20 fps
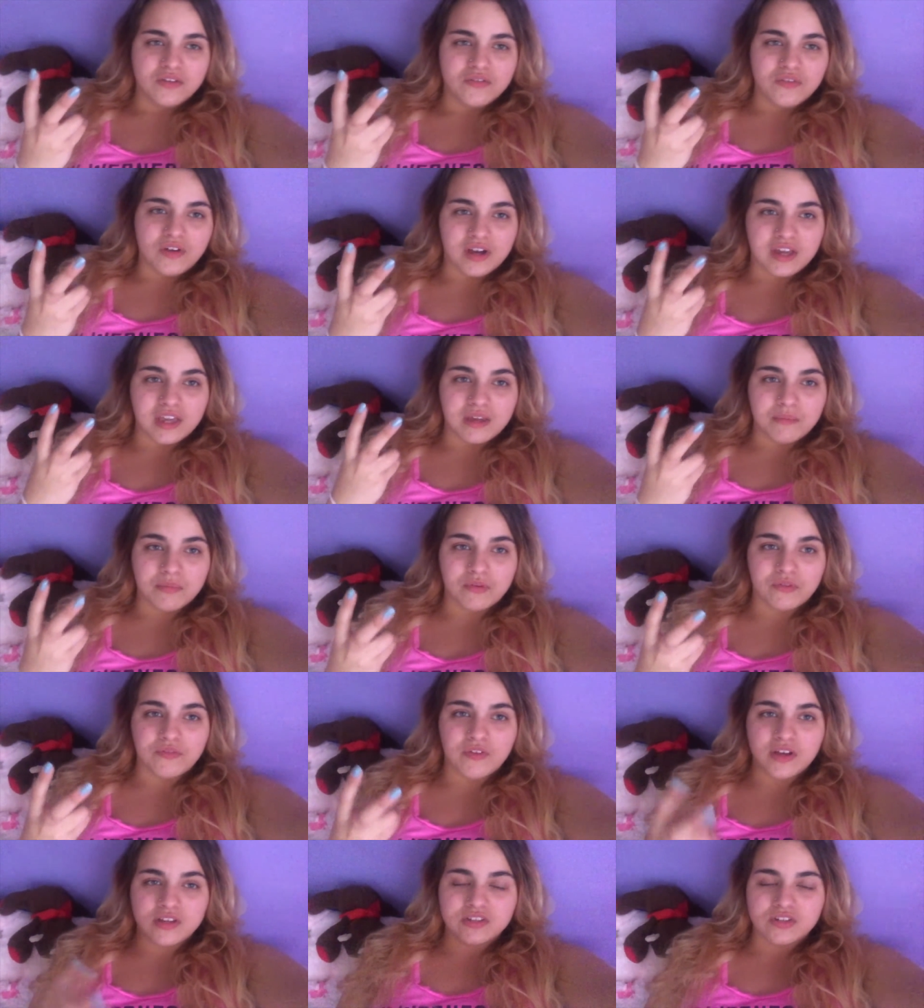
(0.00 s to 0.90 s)
fucking
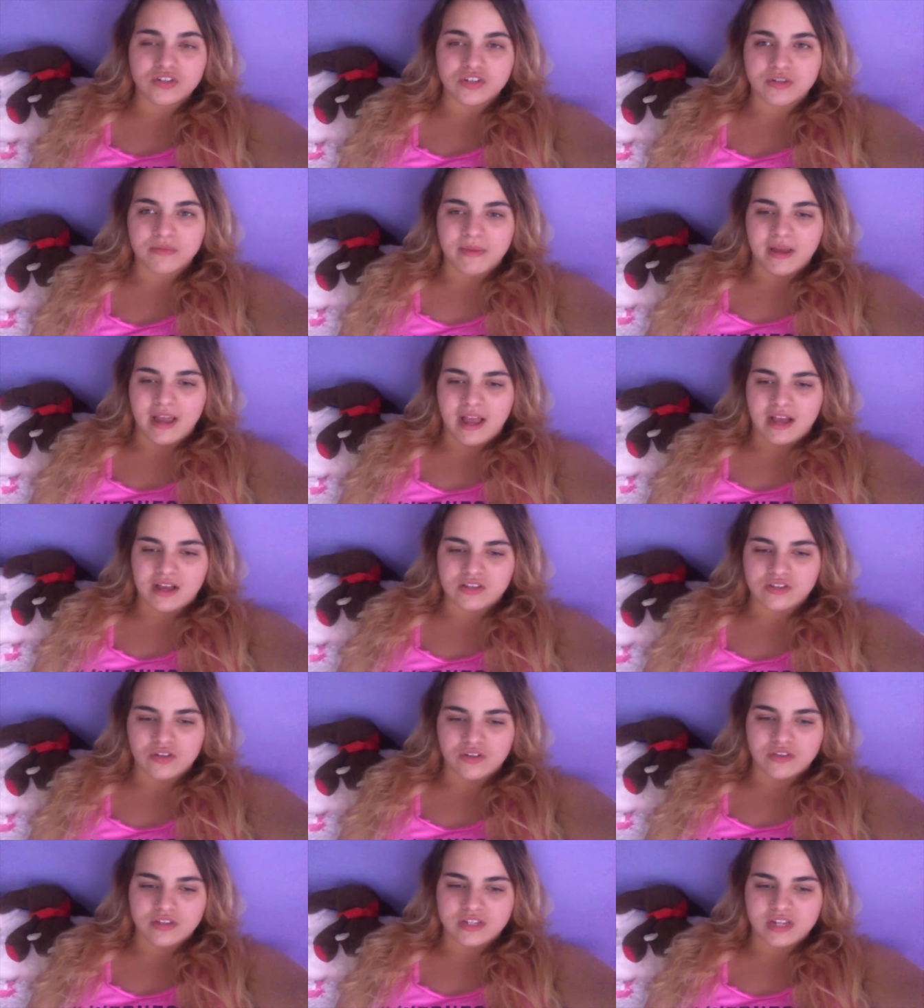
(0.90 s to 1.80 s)
professors on my ass
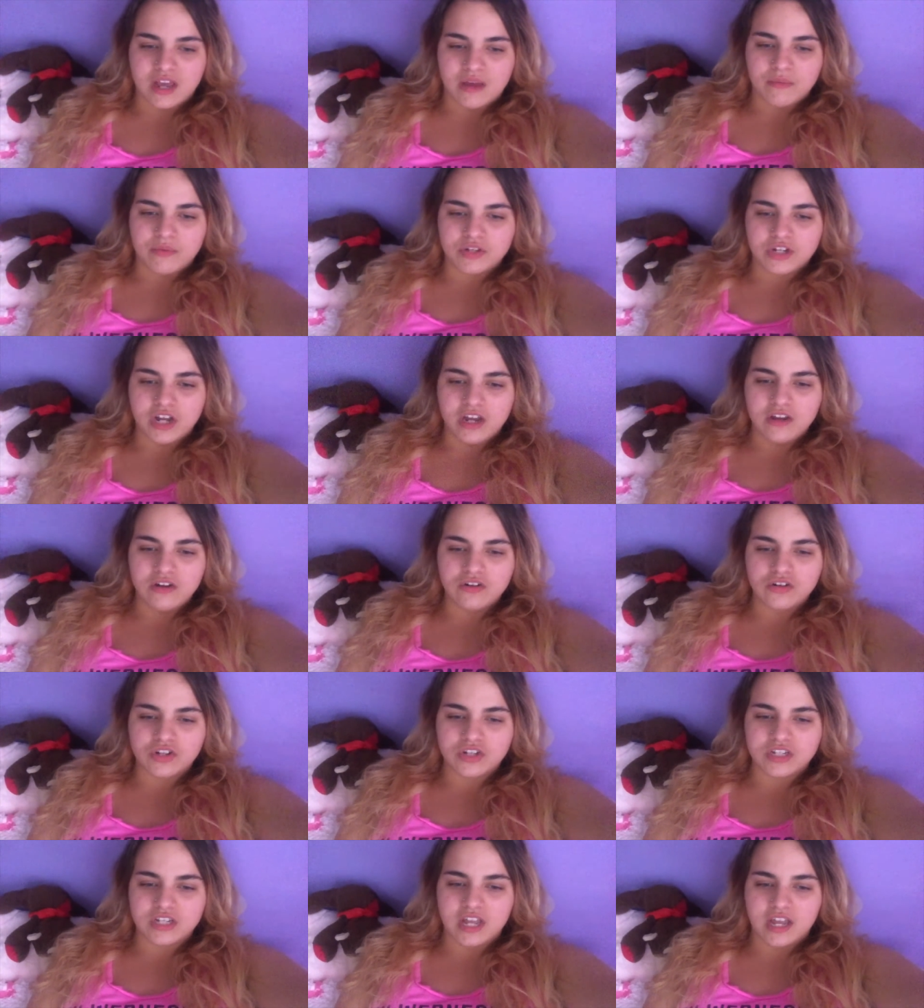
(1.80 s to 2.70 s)
all the time, which I
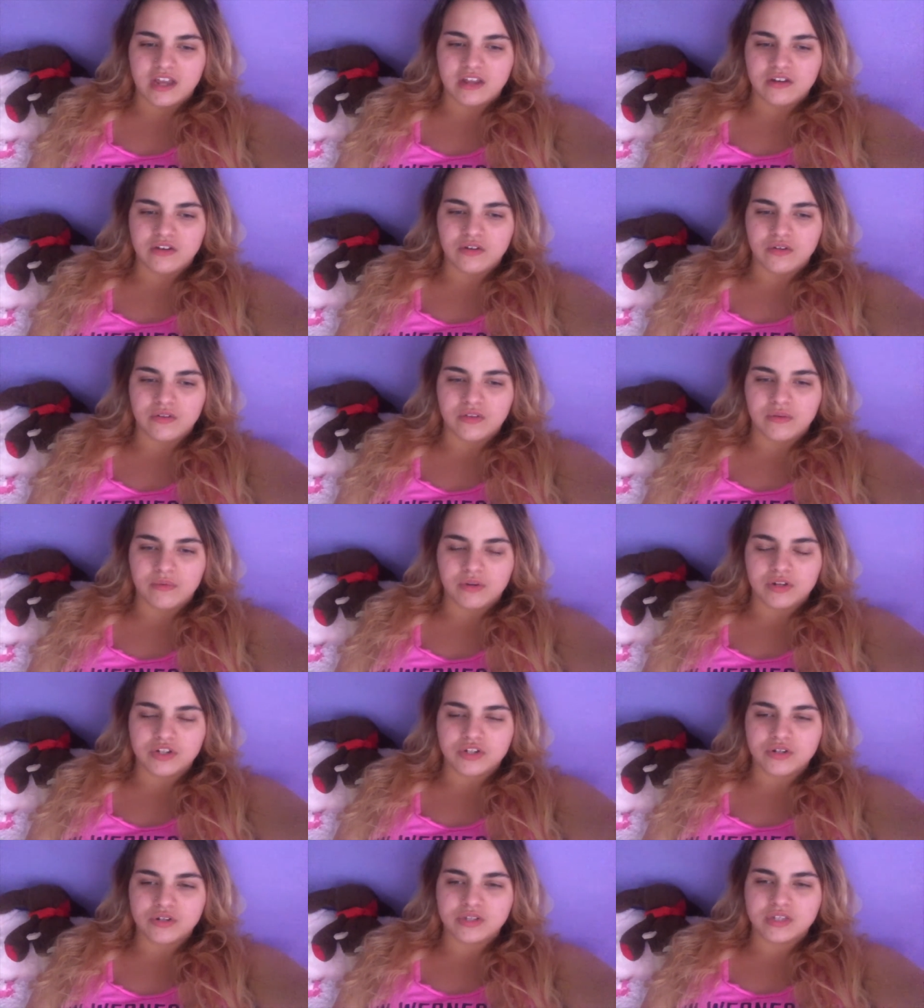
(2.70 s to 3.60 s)
understand. You know, they
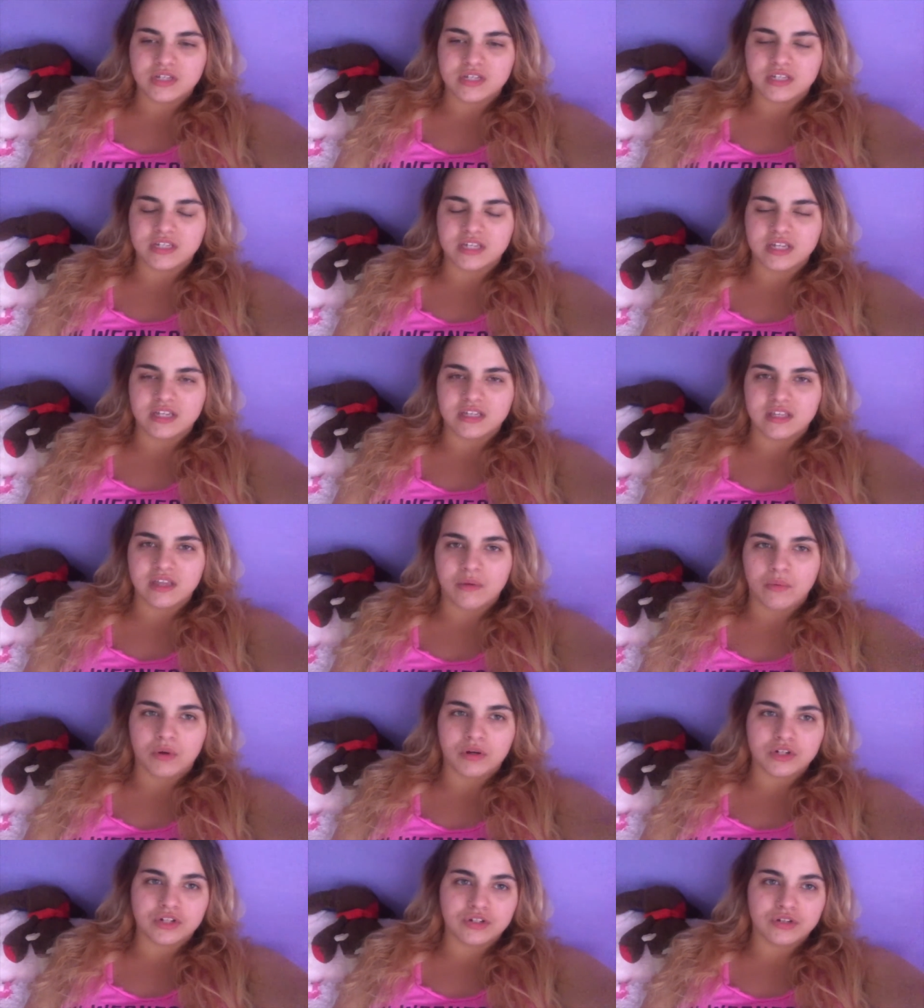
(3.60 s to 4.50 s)
want you to succeed and they
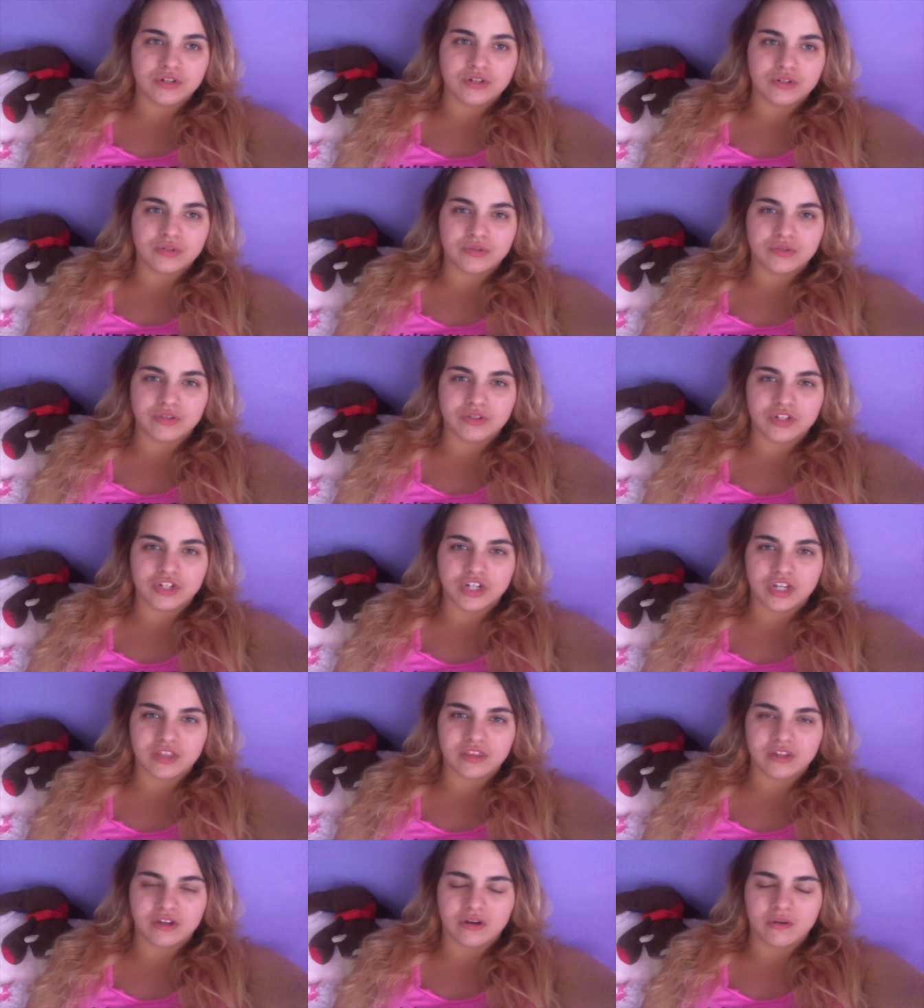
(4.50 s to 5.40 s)
want you to do the
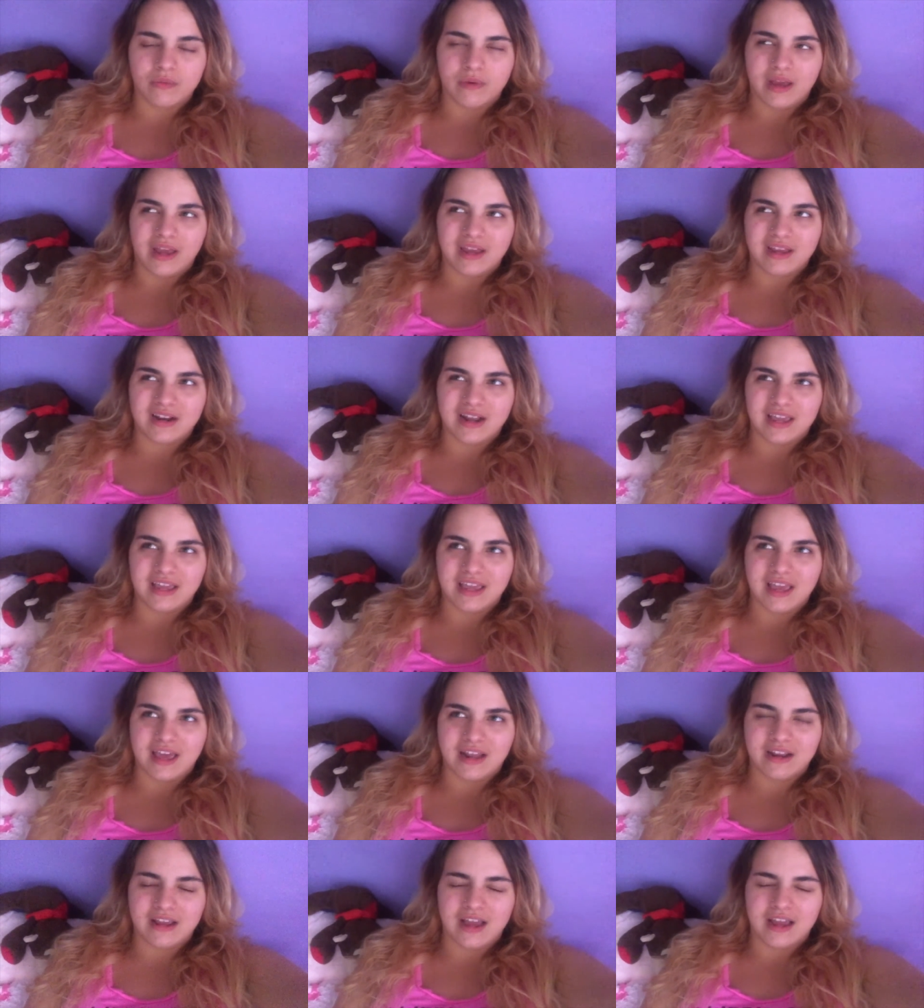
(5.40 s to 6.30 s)
shit their way, and I
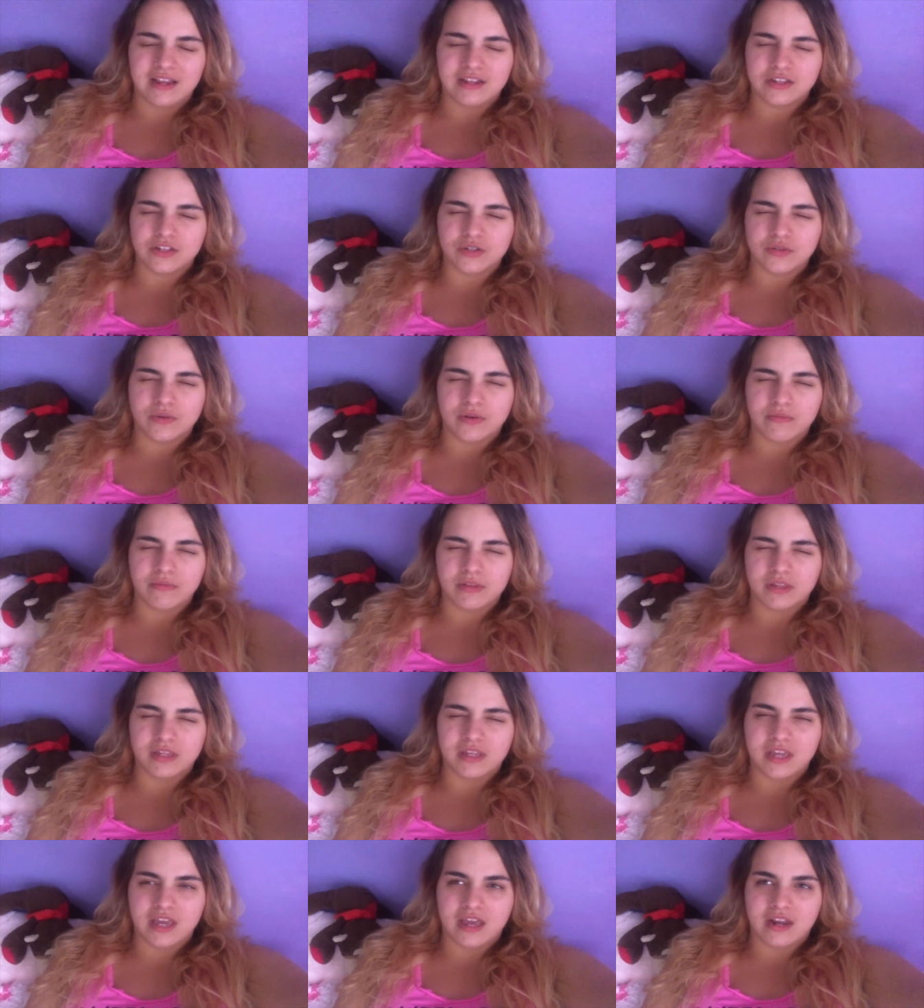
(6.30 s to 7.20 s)
get it. I do. I
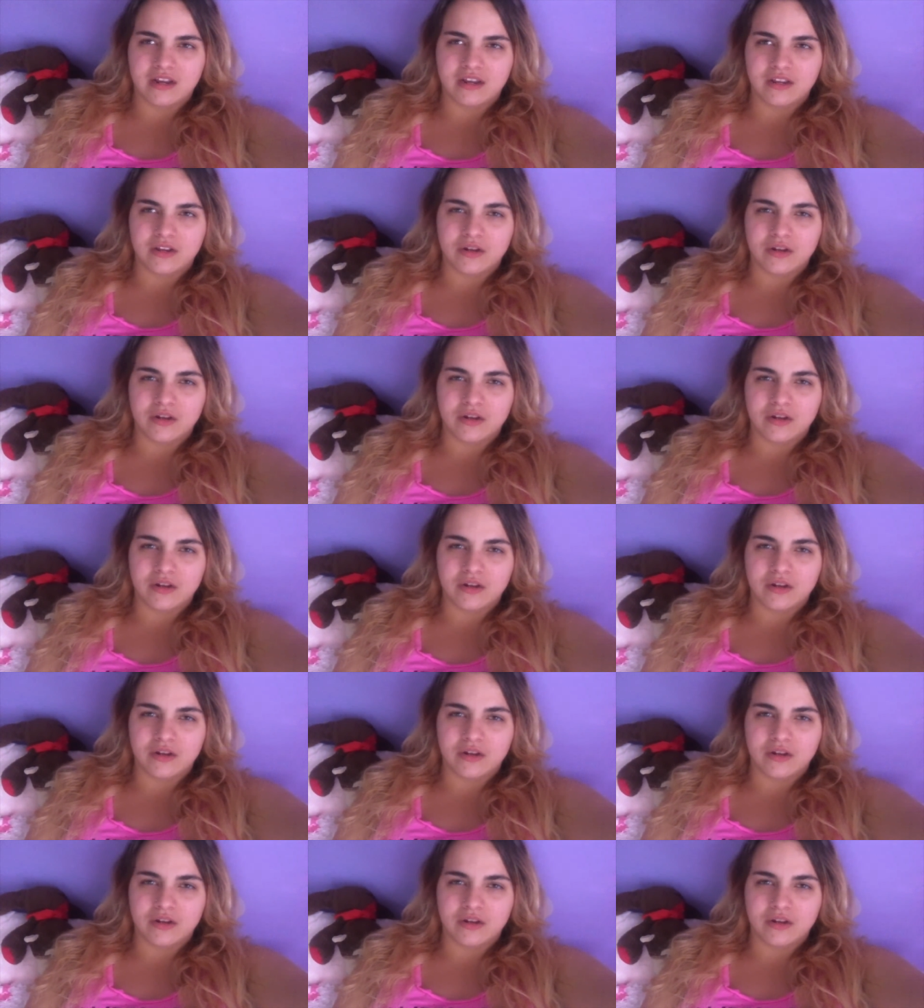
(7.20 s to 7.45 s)
really get it.